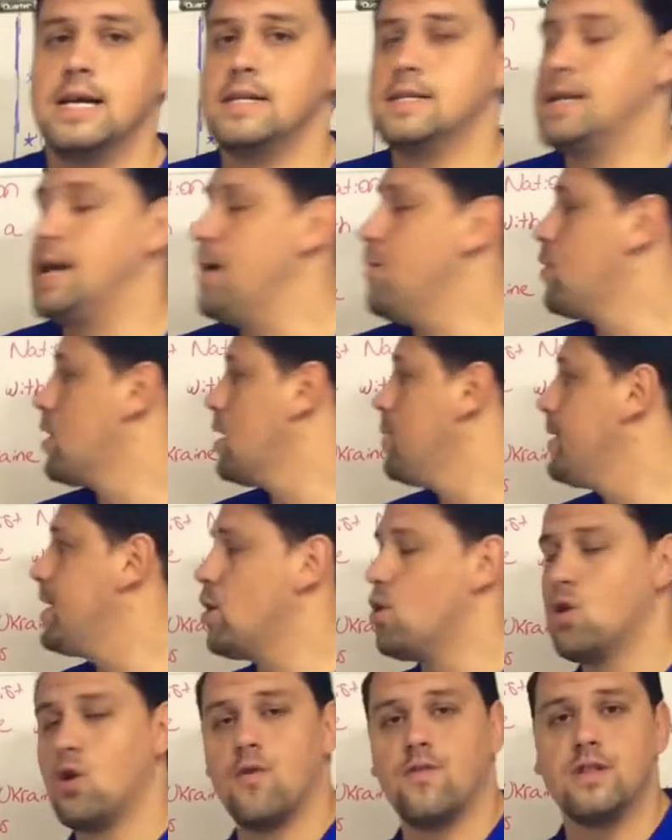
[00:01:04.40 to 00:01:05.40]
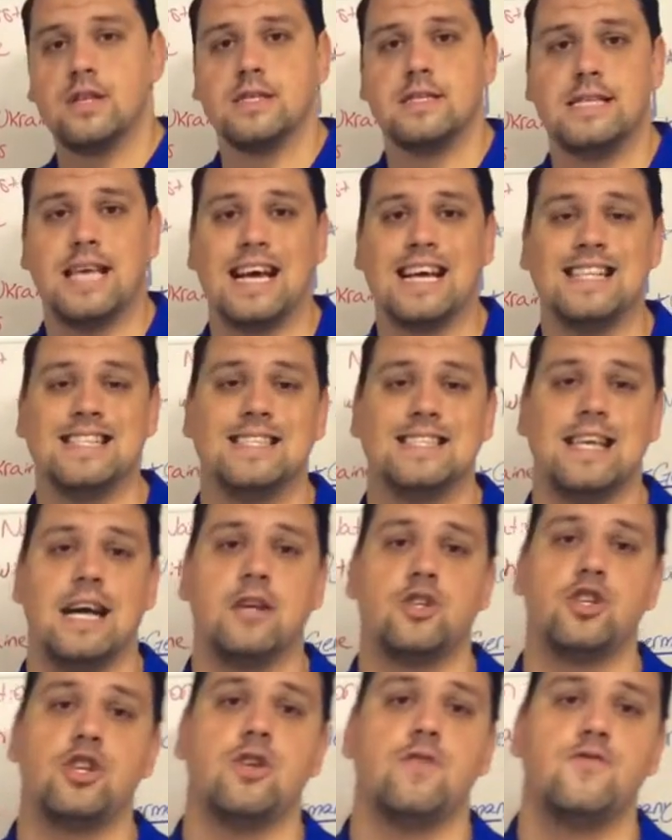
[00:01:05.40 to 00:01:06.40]
Today we're going to be going over the second
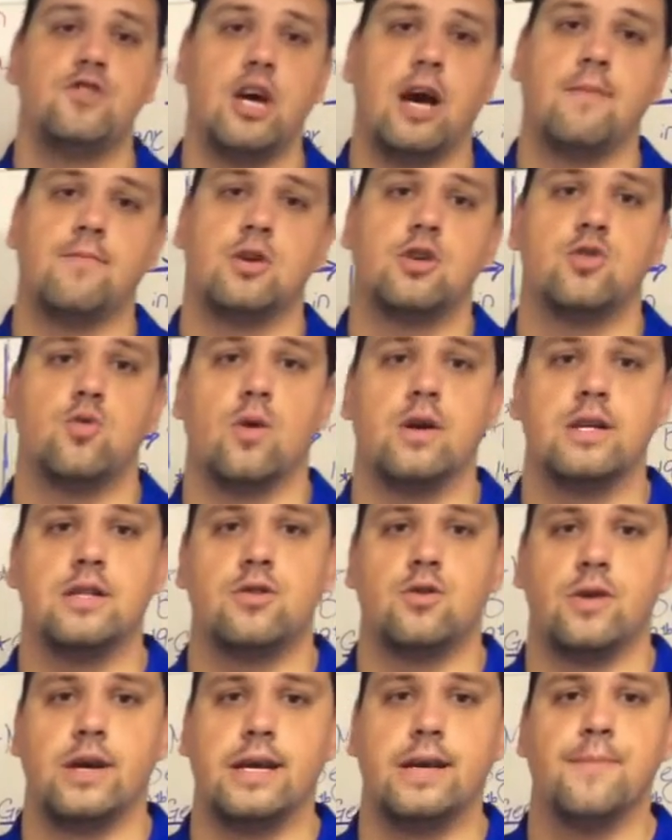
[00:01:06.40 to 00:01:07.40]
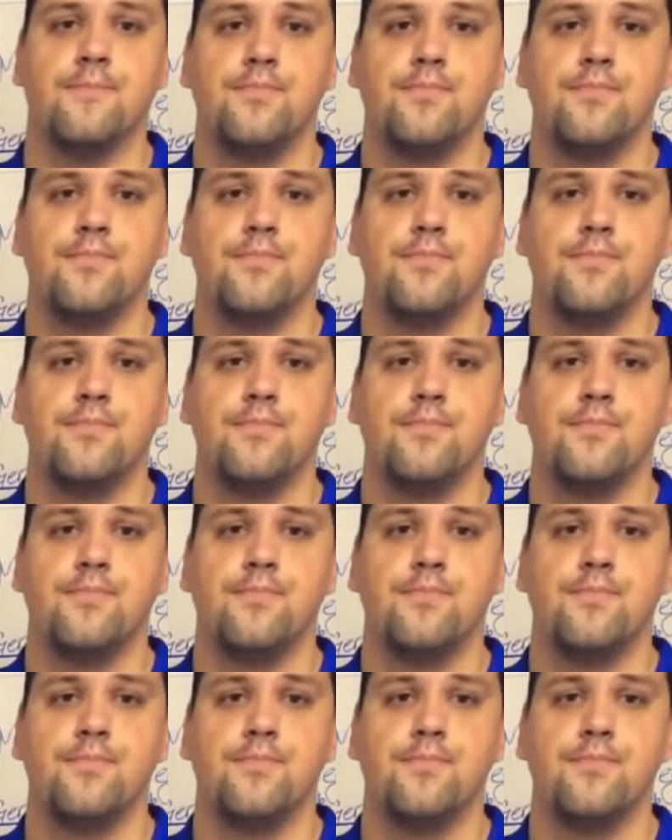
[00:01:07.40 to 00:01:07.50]
section of chapter 23.